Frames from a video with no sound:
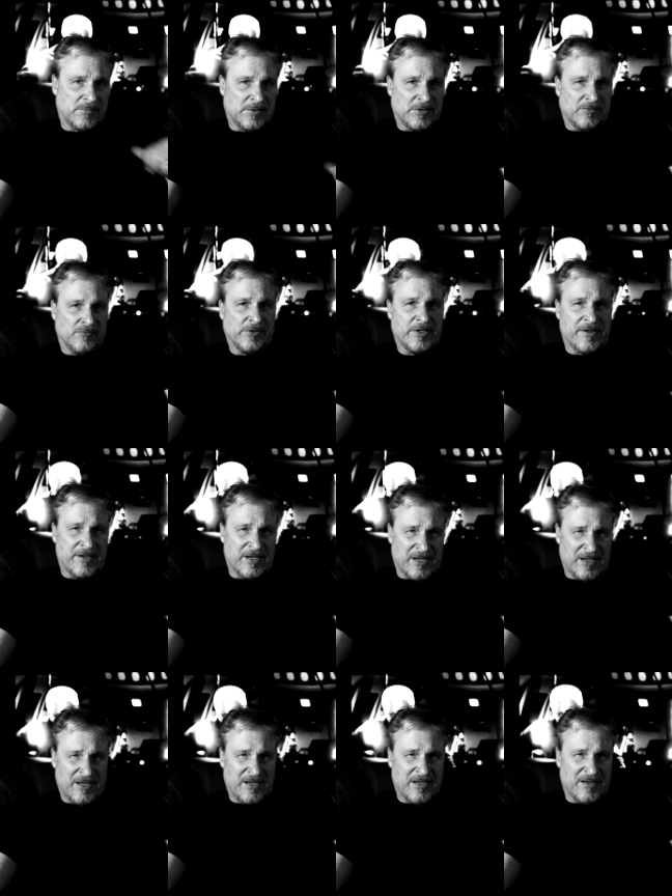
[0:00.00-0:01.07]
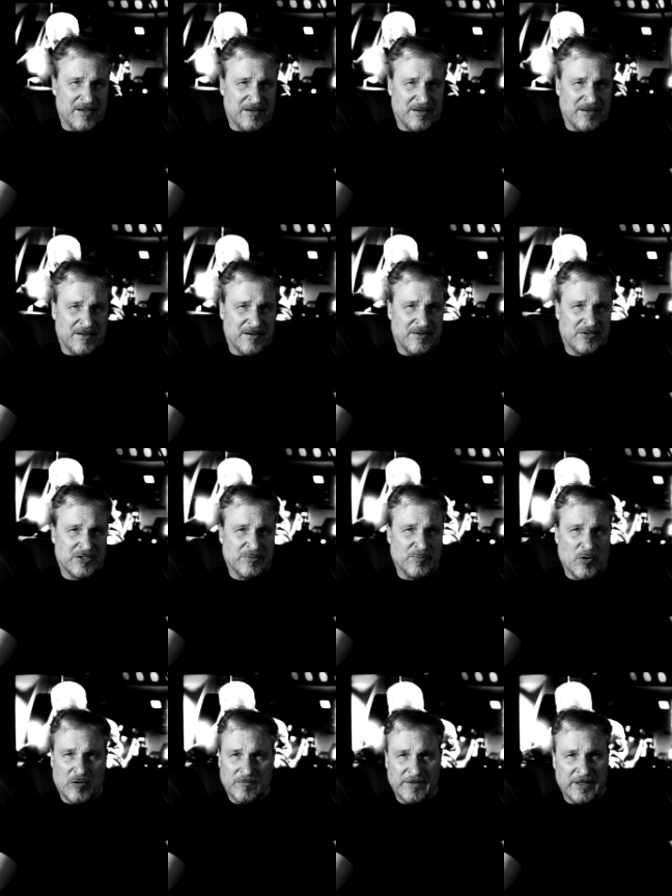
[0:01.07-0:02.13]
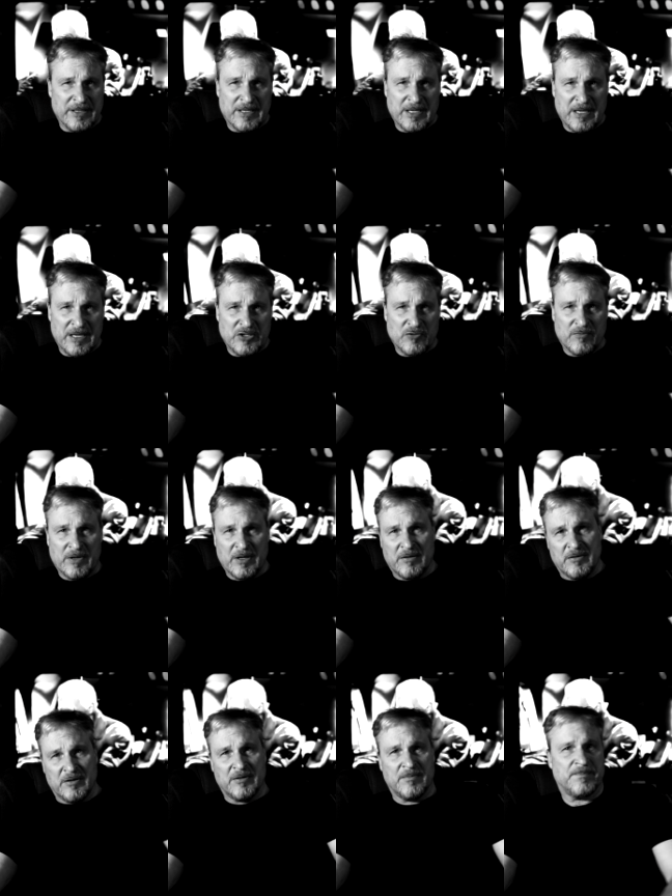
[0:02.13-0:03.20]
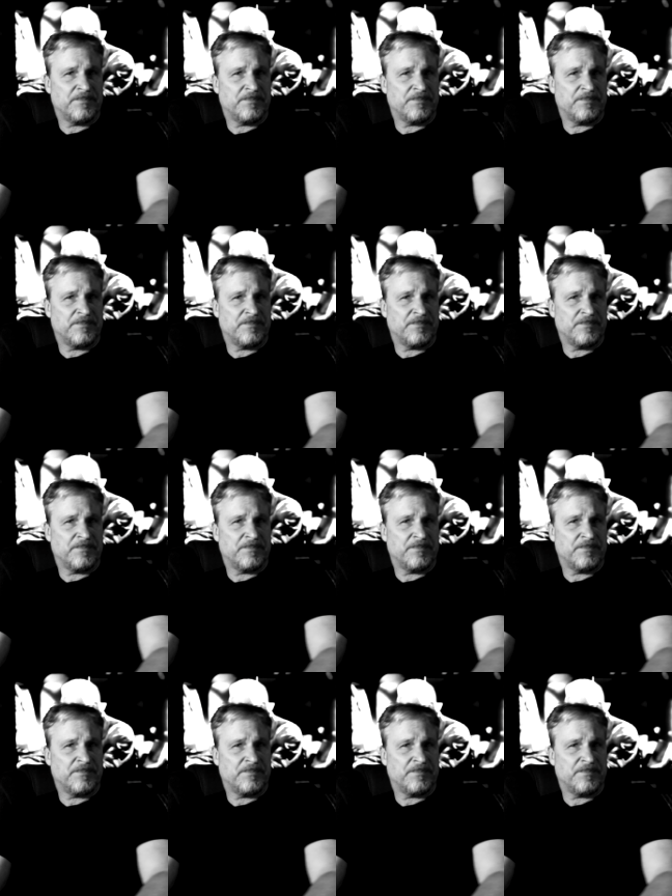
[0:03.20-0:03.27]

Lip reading: with a small rig cage around it.